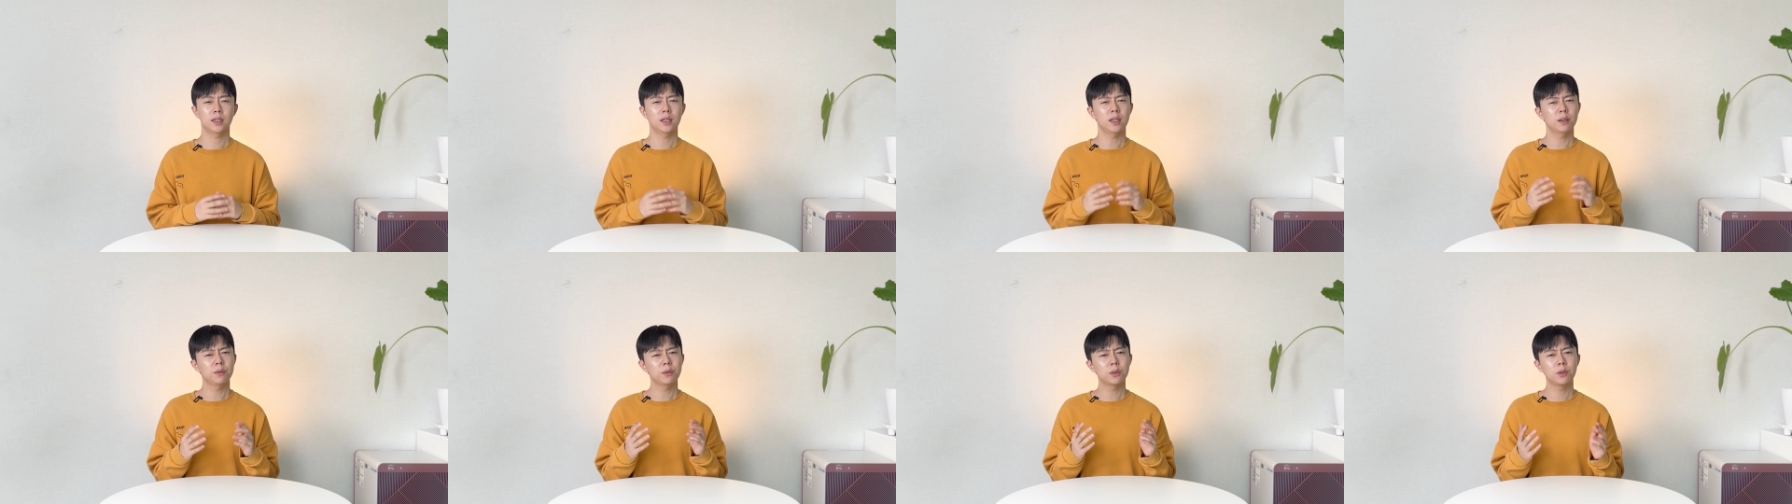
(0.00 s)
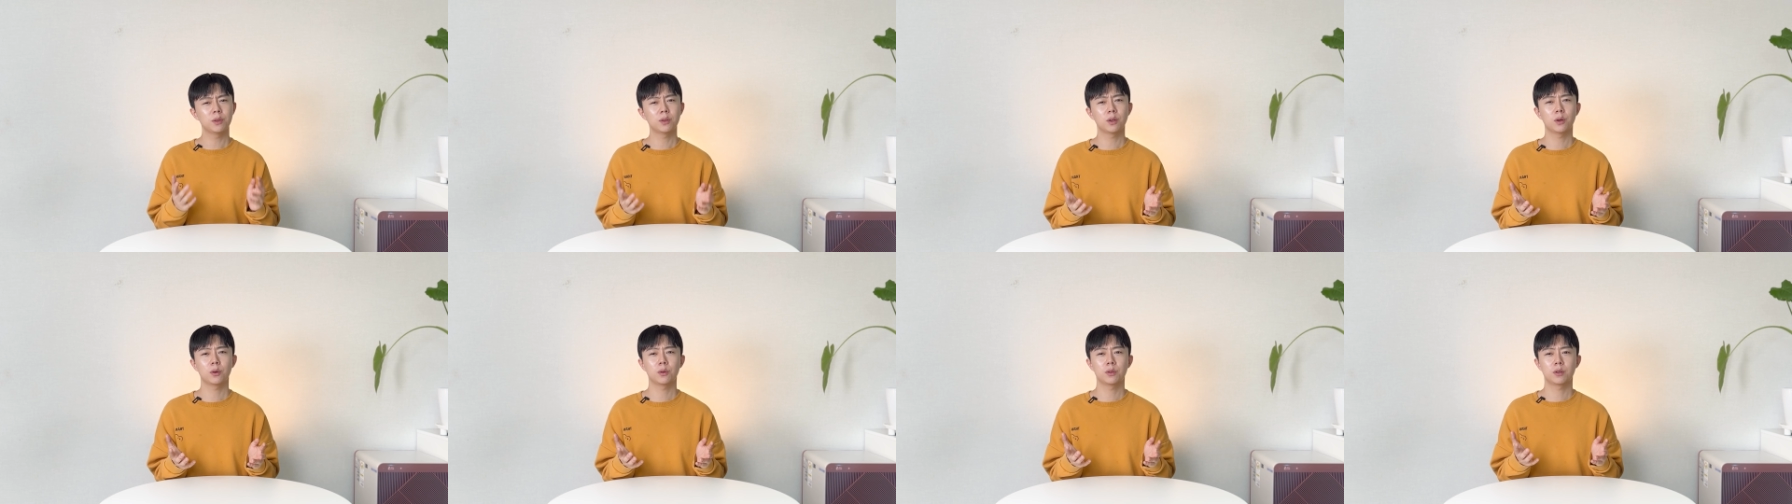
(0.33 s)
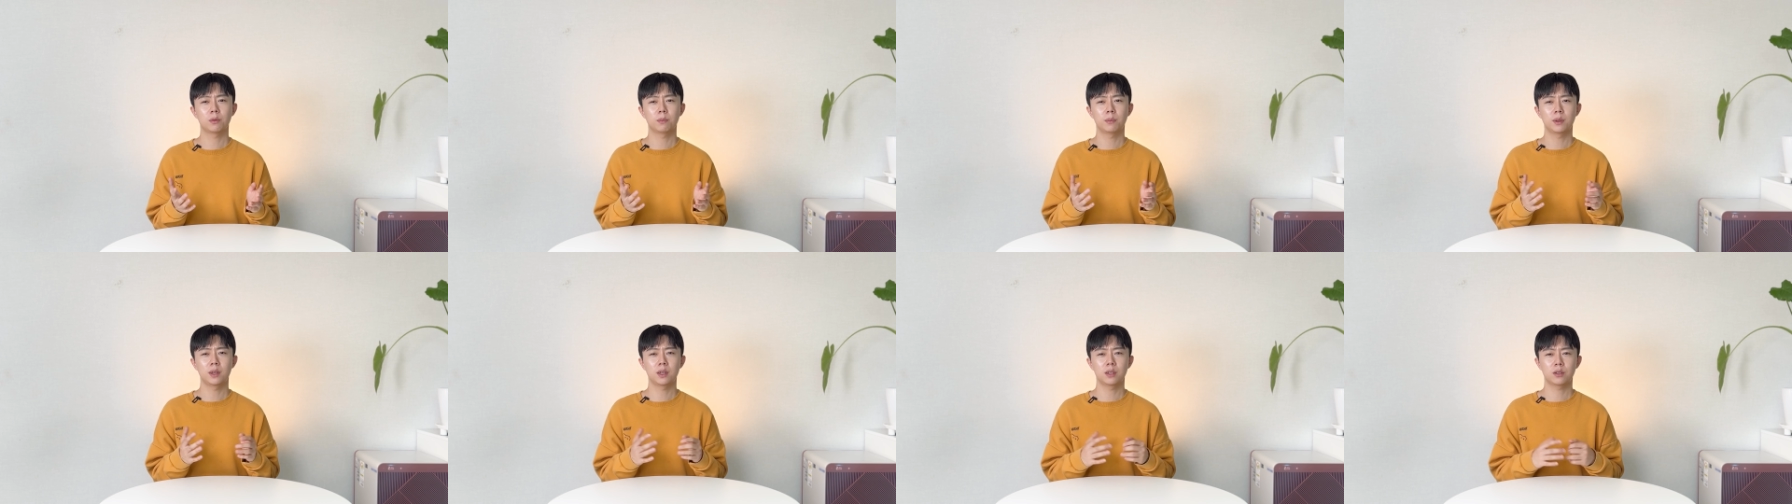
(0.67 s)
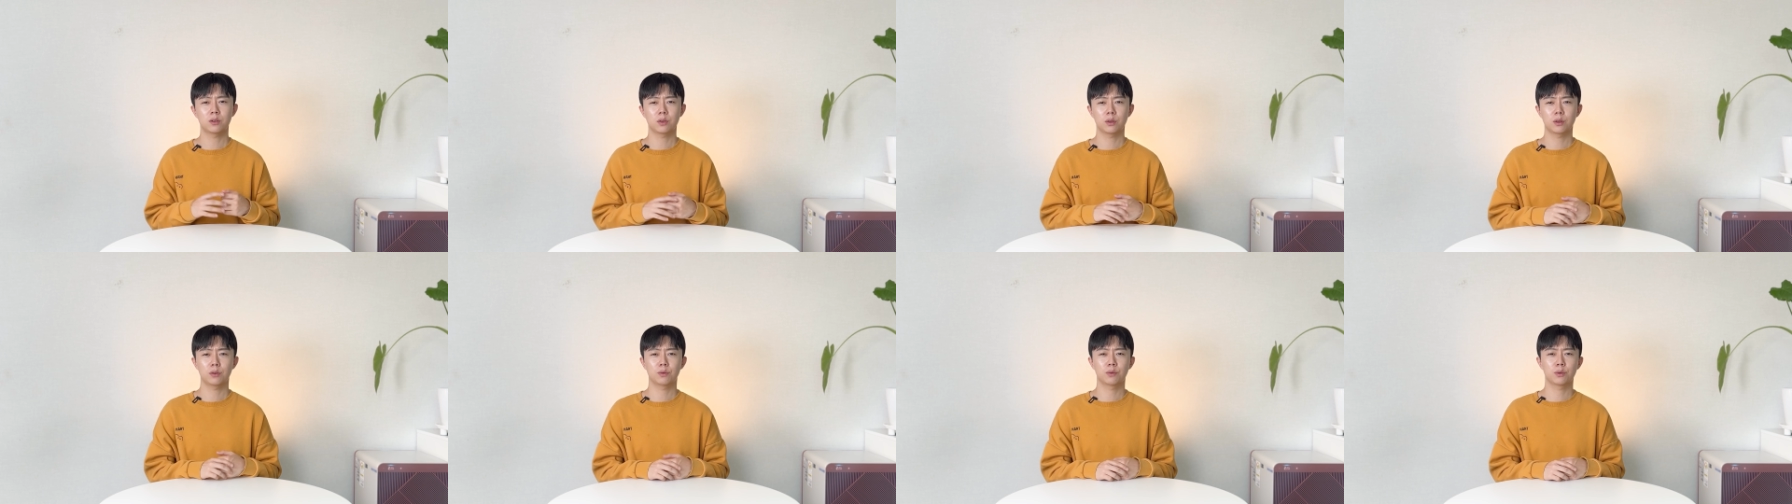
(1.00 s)
Even though the
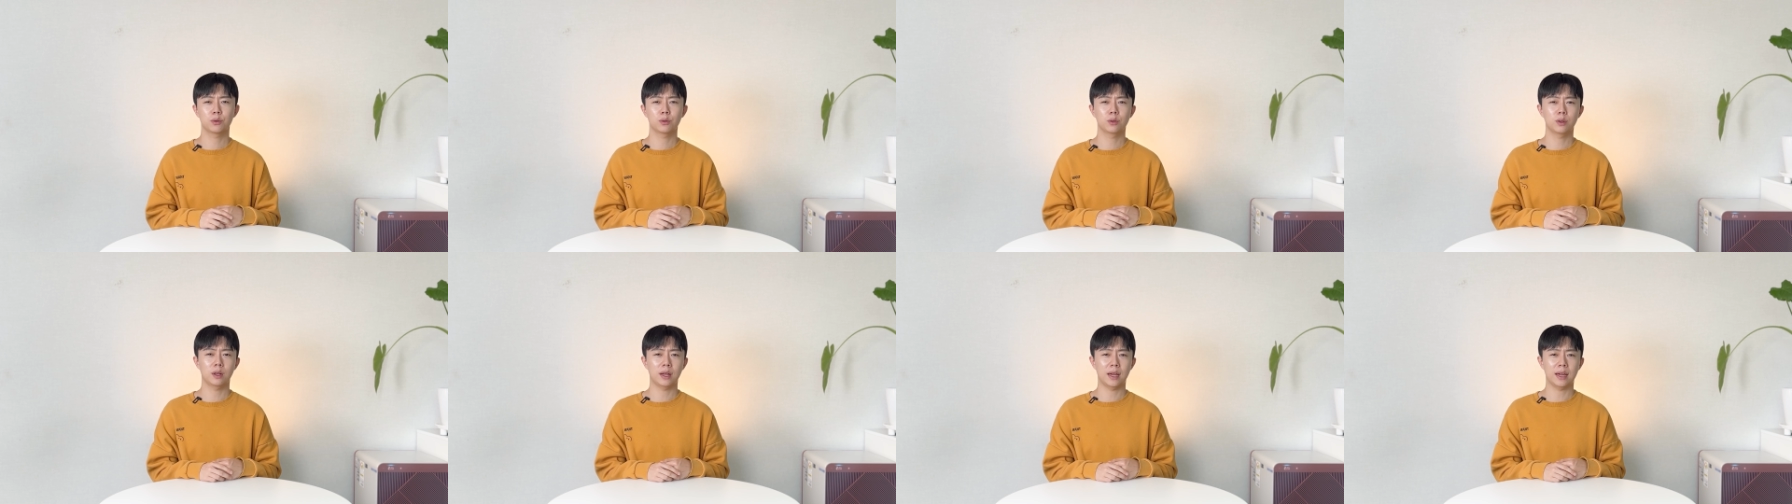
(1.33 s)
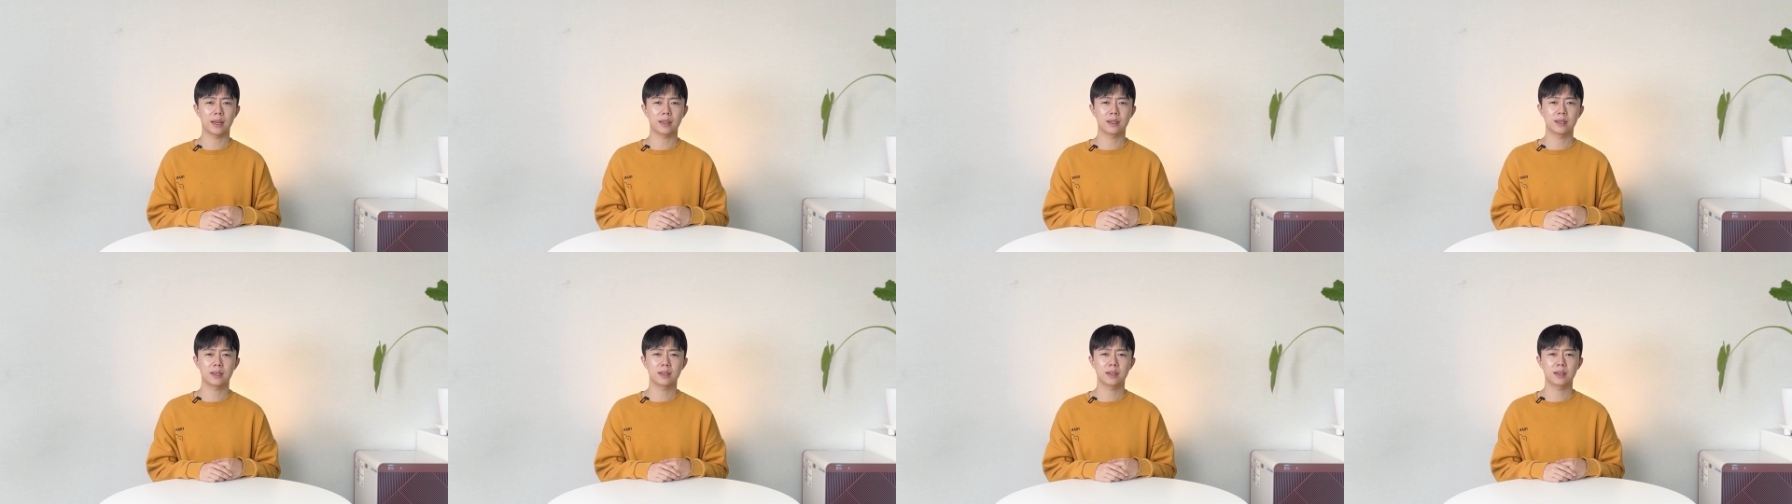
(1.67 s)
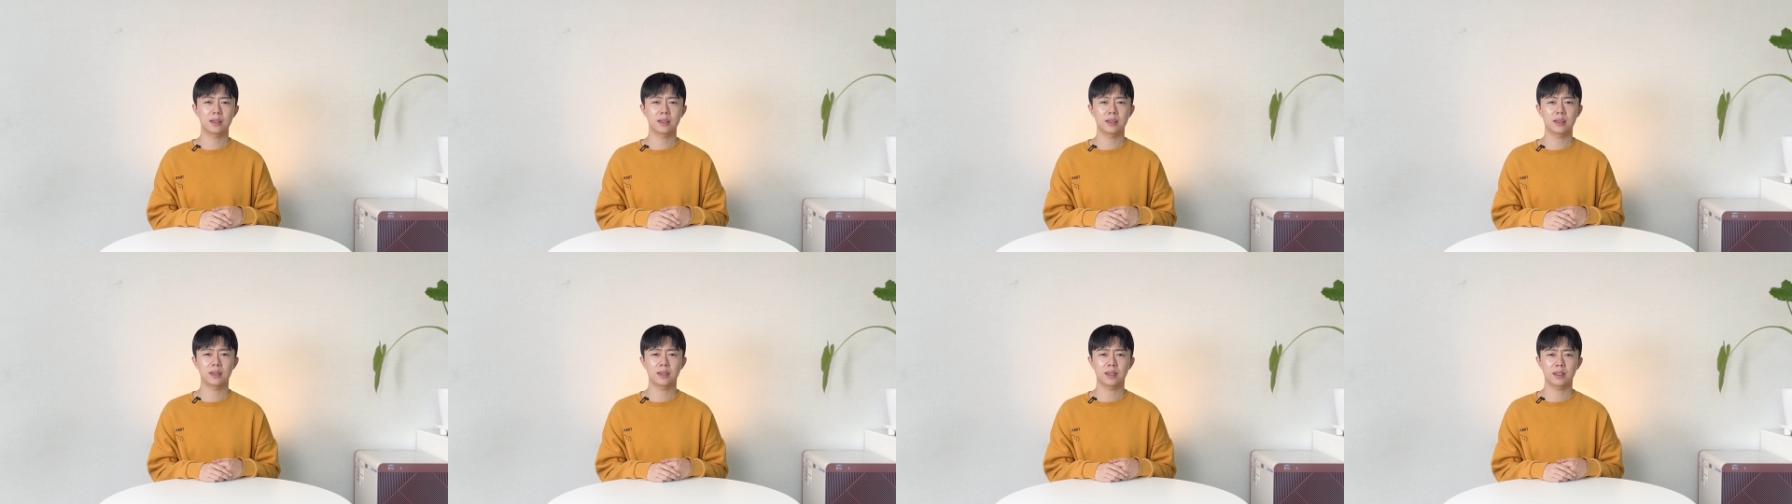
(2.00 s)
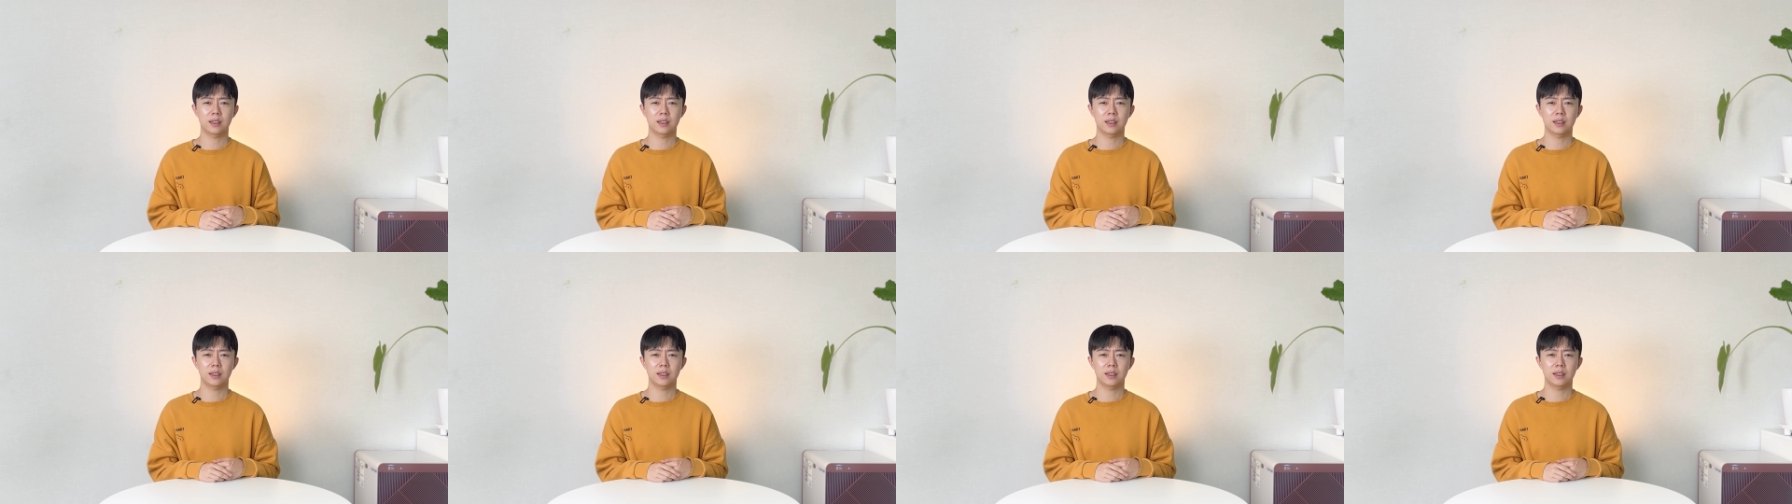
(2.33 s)
military rule ended,